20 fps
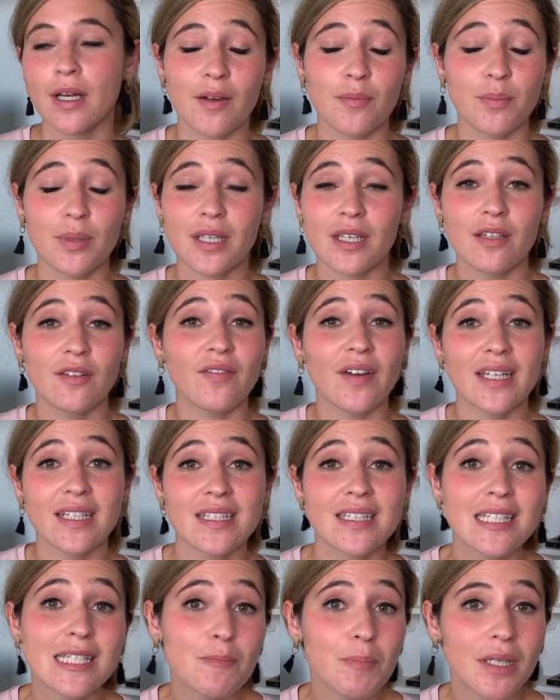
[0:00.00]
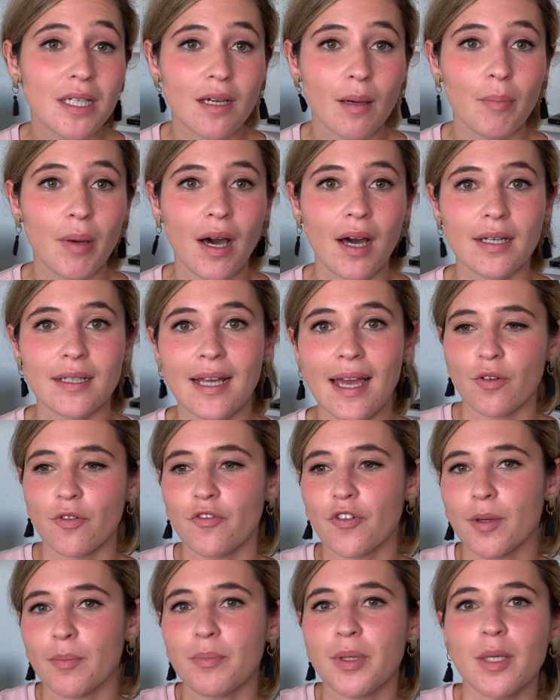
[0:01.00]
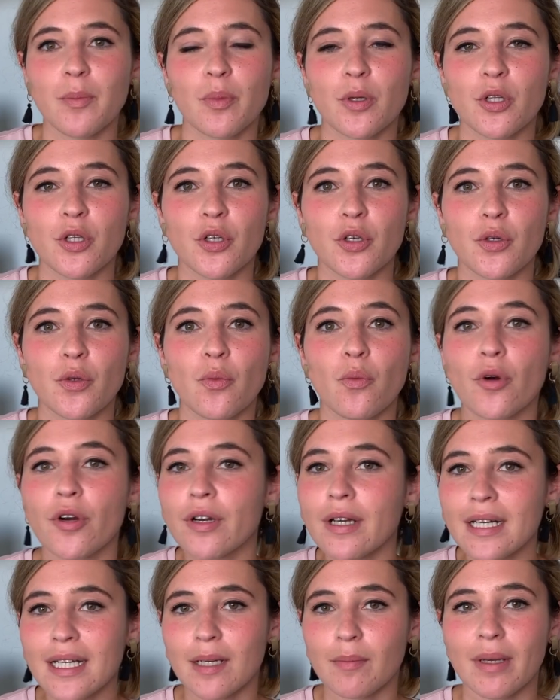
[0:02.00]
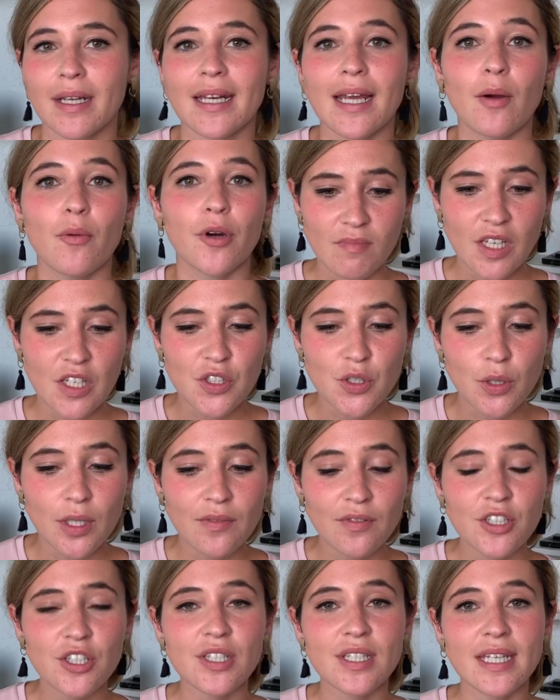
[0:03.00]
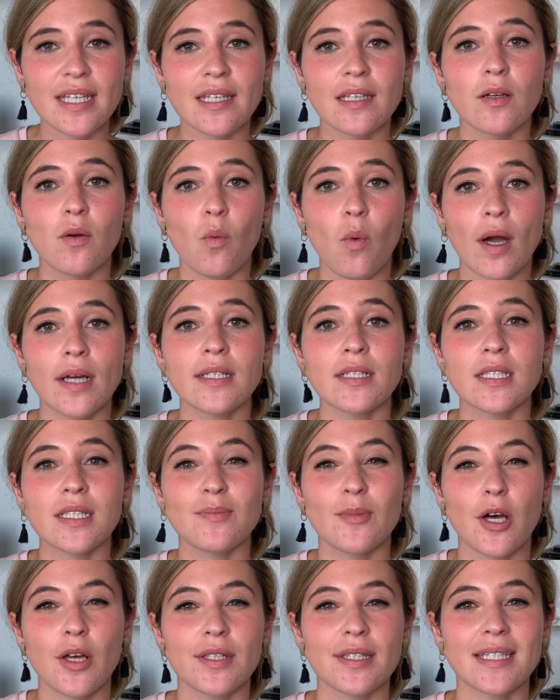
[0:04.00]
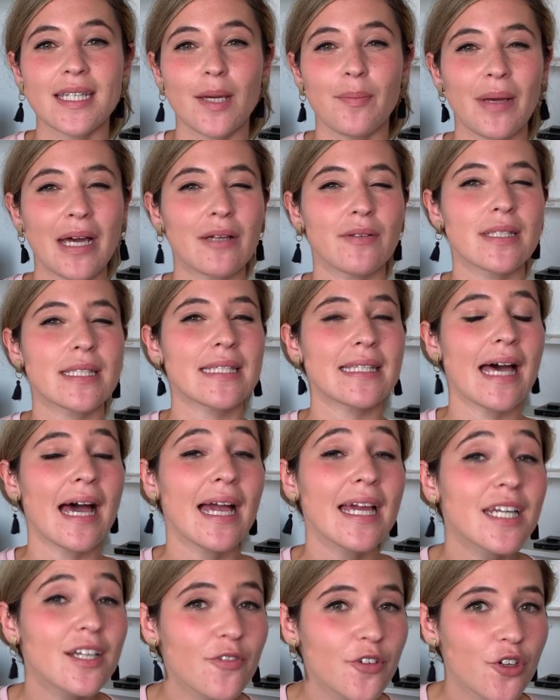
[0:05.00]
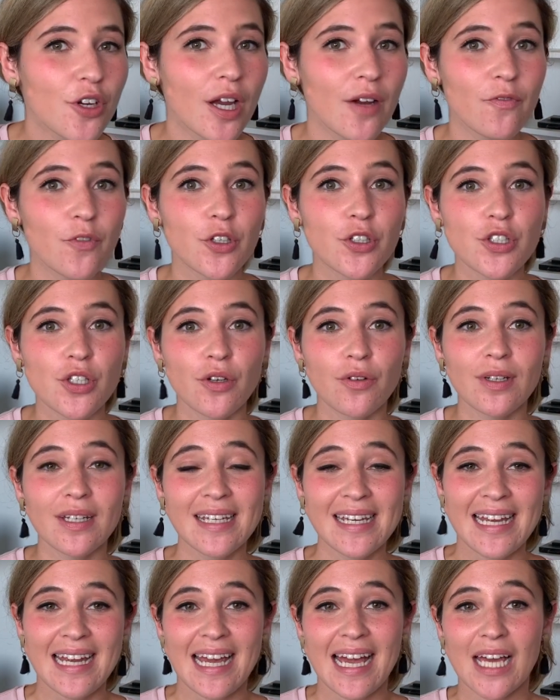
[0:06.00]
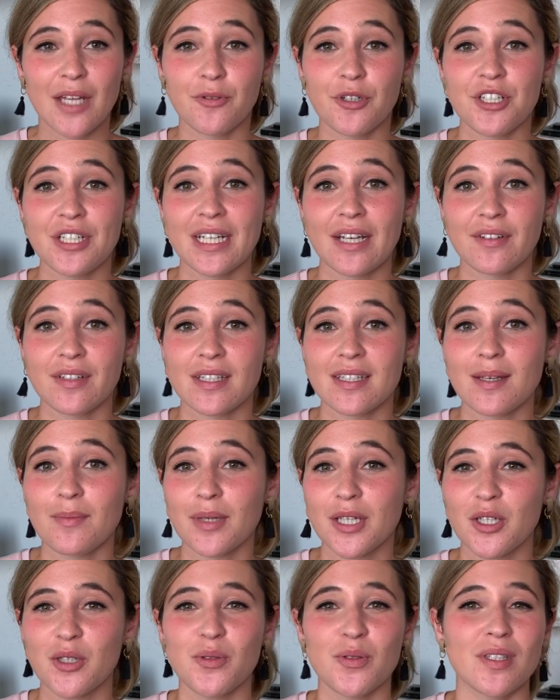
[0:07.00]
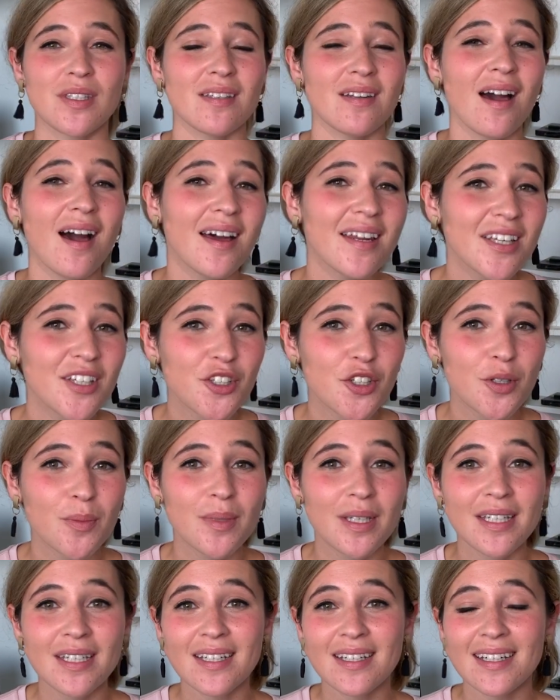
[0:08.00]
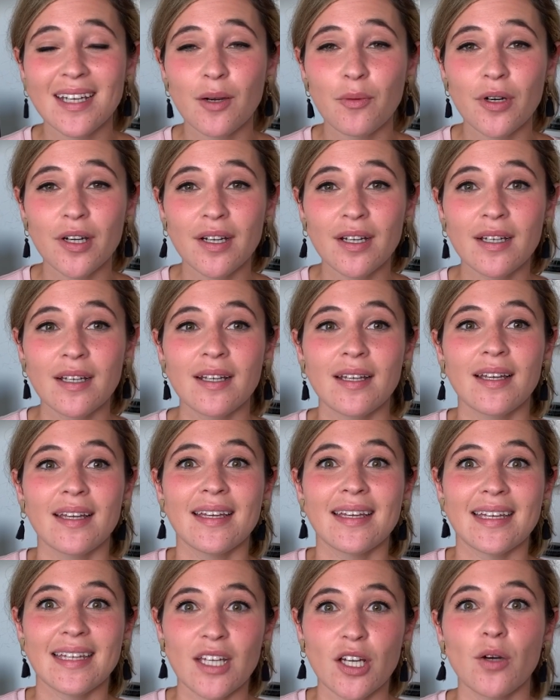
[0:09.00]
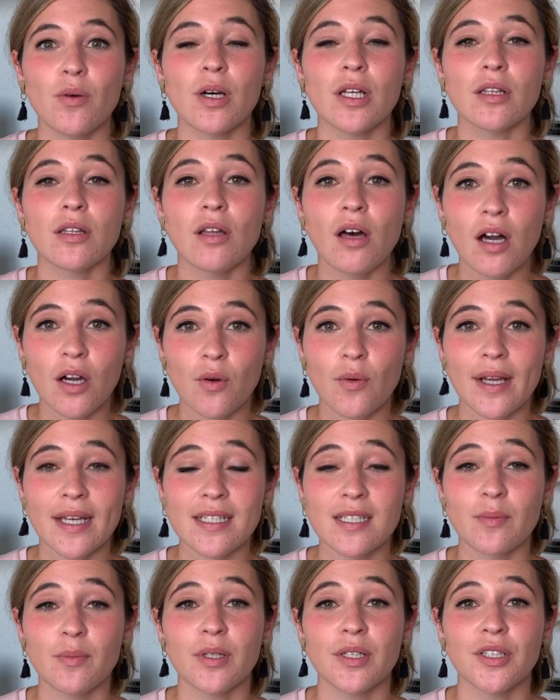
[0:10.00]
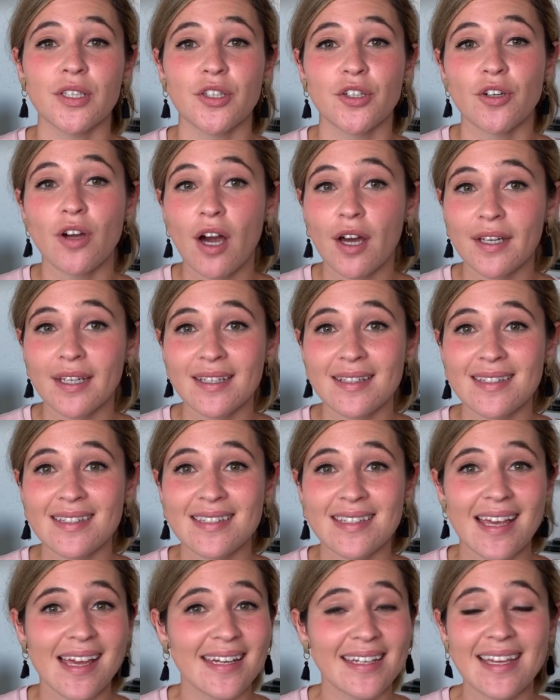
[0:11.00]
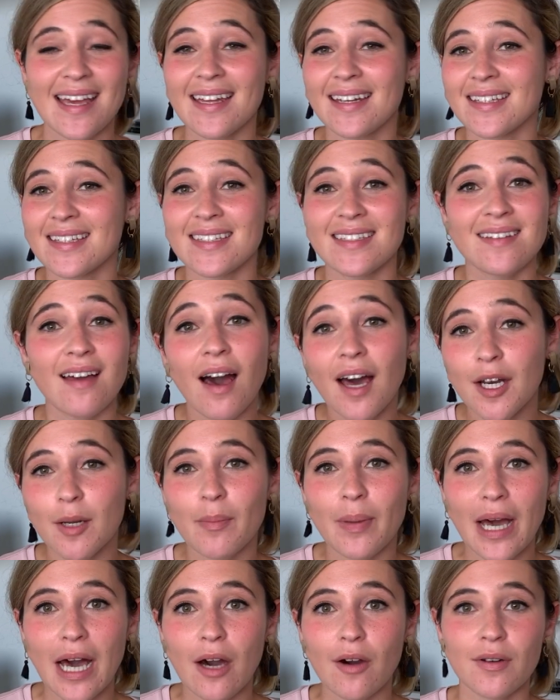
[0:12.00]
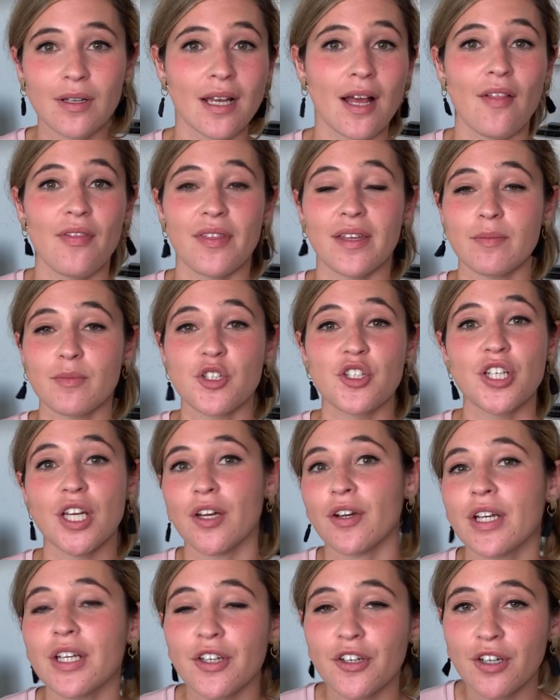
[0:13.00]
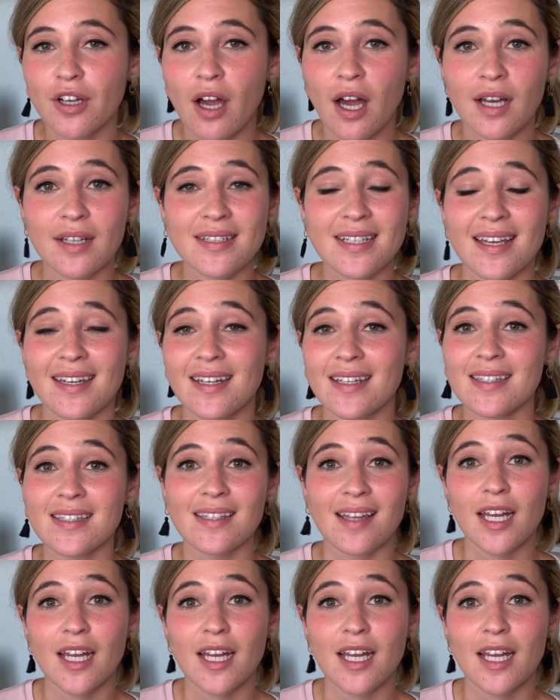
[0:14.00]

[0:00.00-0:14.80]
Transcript: being invited to speak on podcasts from people who weren't in my network. So even just taking one small step outside of your comfort zone and reaching out to somebody who's not in your immediate network can go a long way to building your audience. And again, it's not about them sharing your content. It's not